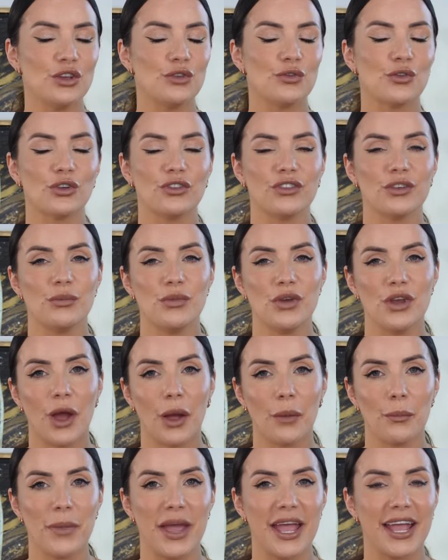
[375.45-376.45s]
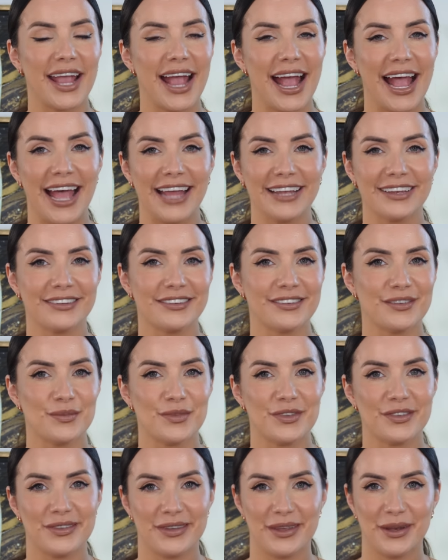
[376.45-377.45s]
you've got some nutmeg and some
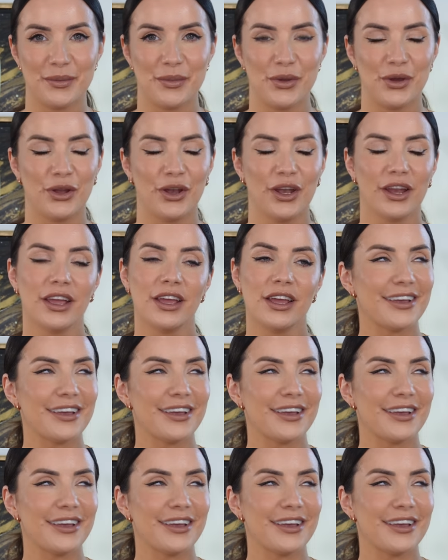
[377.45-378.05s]
cinnamon.